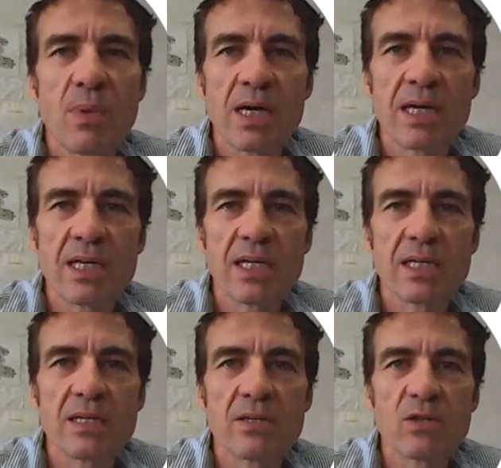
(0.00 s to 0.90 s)
my
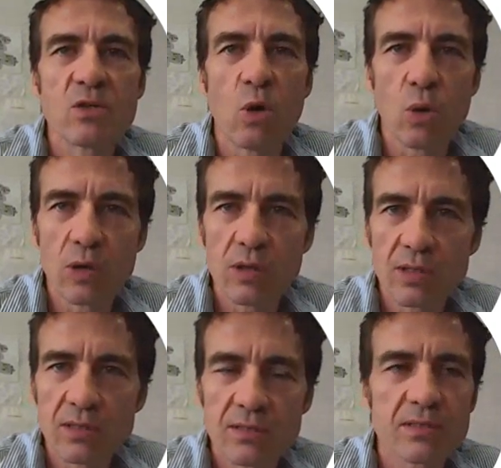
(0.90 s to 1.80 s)

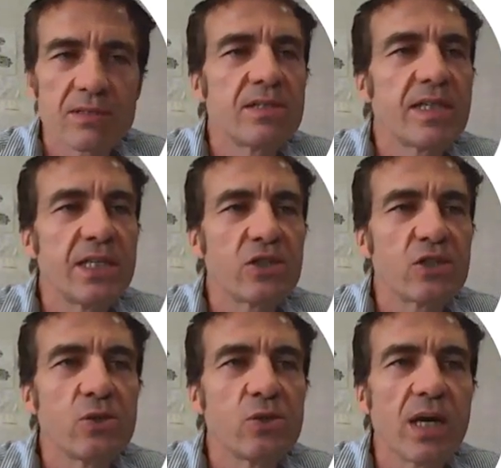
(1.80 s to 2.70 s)
goal to
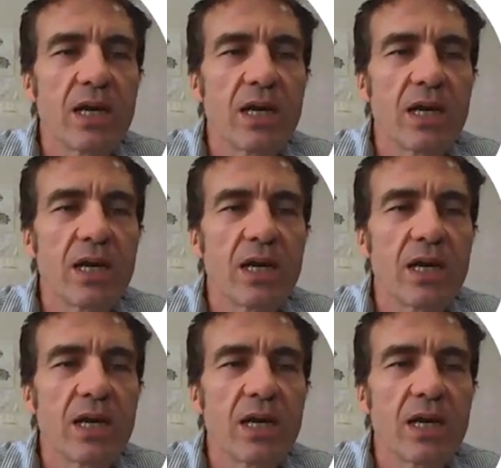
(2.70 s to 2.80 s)
teach you